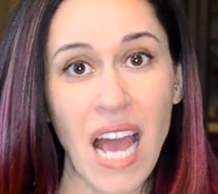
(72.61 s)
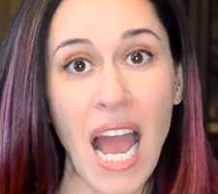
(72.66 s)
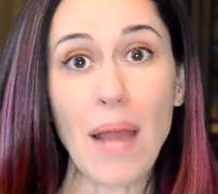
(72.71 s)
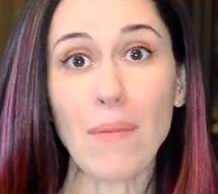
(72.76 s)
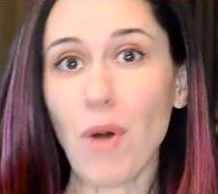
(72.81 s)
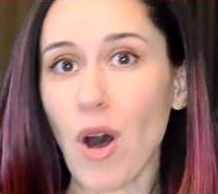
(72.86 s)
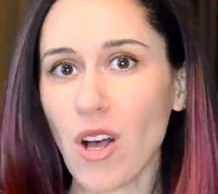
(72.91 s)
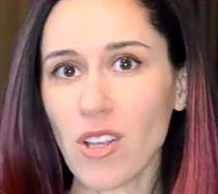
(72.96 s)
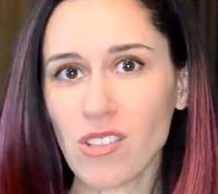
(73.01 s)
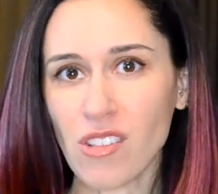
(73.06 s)
I'm
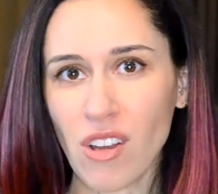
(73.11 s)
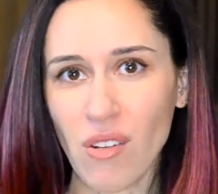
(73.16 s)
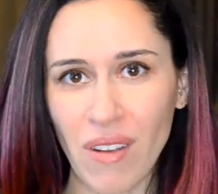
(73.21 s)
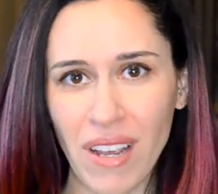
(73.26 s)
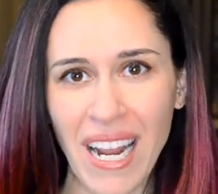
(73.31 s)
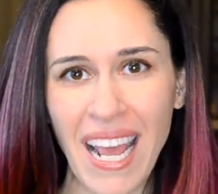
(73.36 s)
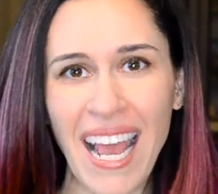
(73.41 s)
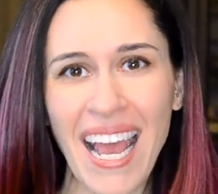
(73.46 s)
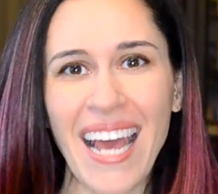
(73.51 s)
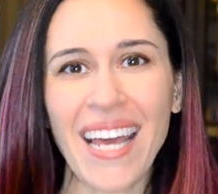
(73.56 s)
also going
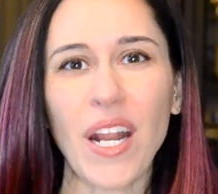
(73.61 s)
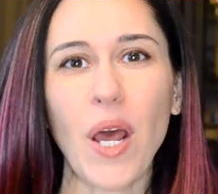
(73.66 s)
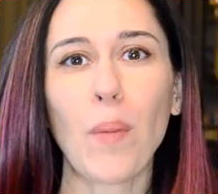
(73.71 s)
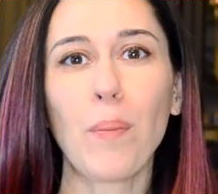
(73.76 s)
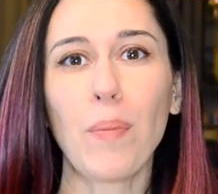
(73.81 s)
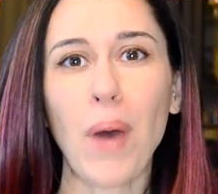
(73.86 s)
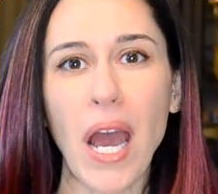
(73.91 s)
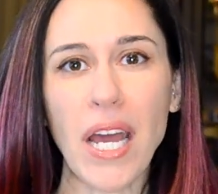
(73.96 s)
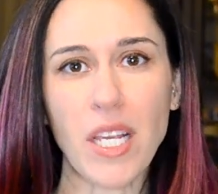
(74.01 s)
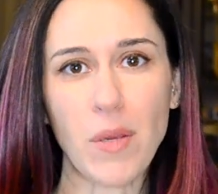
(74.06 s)
to add a
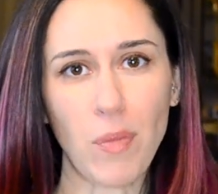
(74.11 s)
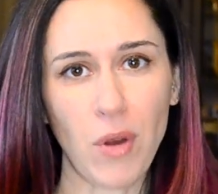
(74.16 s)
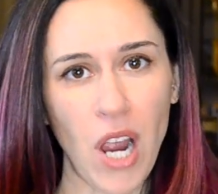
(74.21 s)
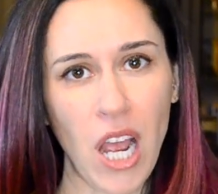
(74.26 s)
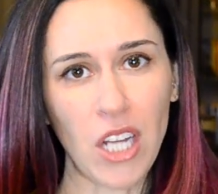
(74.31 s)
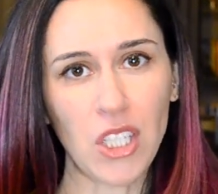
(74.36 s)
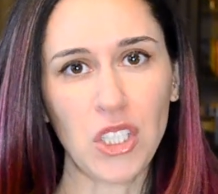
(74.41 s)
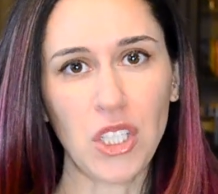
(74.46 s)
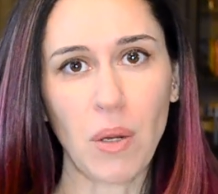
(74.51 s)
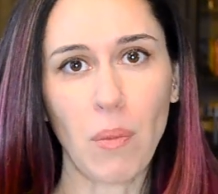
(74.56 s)
body
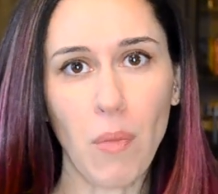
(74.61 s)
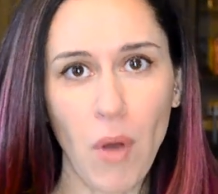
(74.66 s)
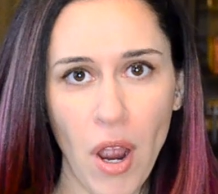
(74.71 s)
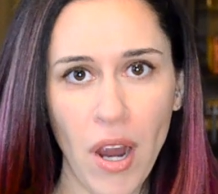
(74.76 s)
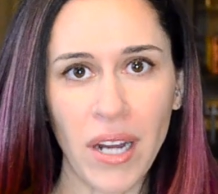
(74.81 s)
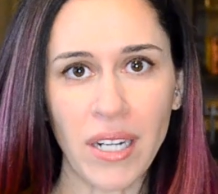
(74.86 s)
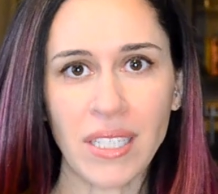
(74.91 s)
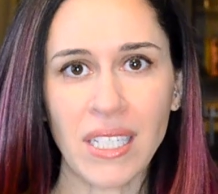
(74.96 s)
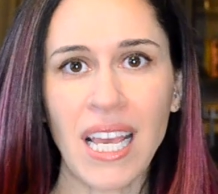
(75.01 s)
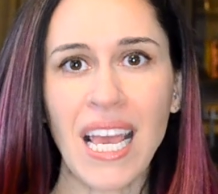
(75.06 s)
percussion
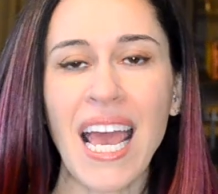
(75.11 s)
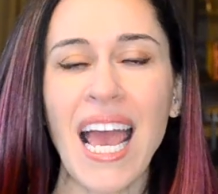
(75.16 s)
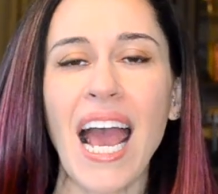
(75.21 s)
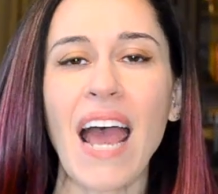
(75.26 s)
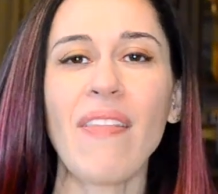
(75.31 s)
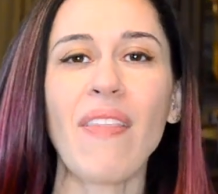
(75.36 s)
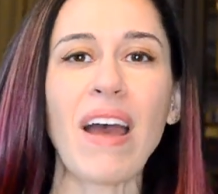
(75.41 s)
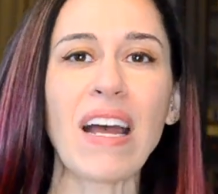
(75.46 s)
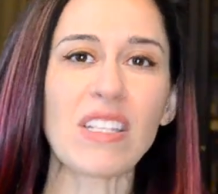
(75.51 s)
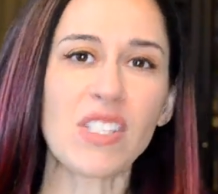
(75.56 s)
part,
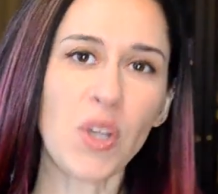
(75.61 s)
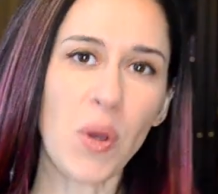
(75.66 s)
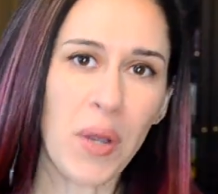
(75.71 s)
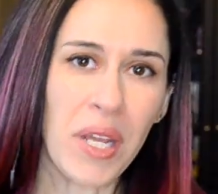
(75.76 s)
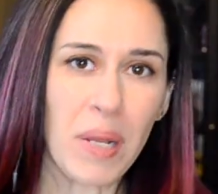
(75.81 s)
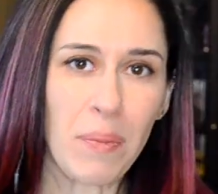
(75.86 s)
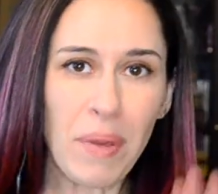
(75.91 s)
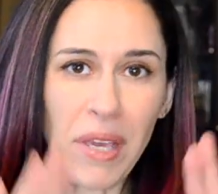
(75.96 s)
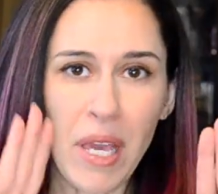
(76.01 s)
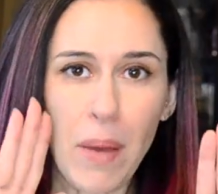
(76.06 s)
and that's going
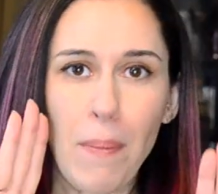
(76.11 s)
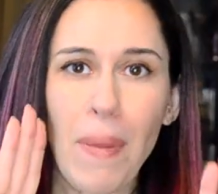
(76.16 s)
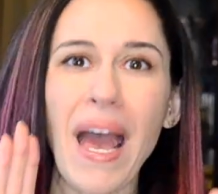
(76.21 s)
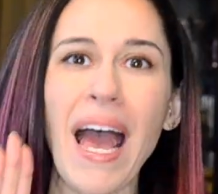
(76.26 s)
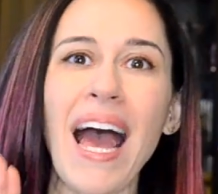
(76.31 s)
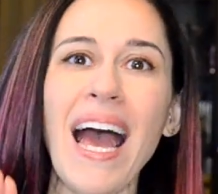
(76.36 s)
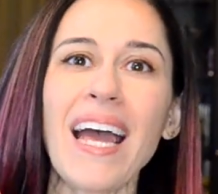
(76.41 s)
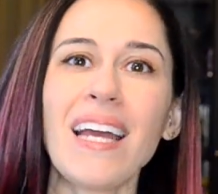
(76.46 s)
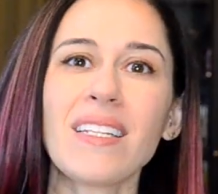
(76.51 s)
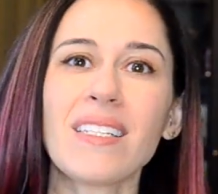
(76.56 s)
to be a
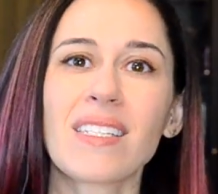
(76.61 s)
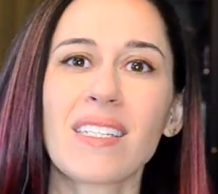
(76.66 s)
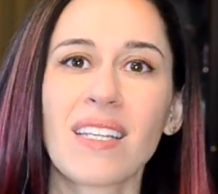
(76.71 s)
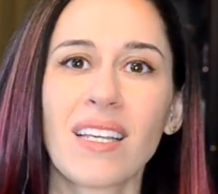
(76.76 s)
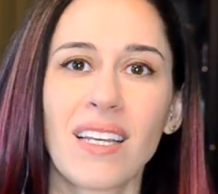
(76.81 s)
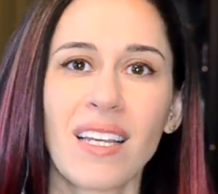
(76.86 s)
pat,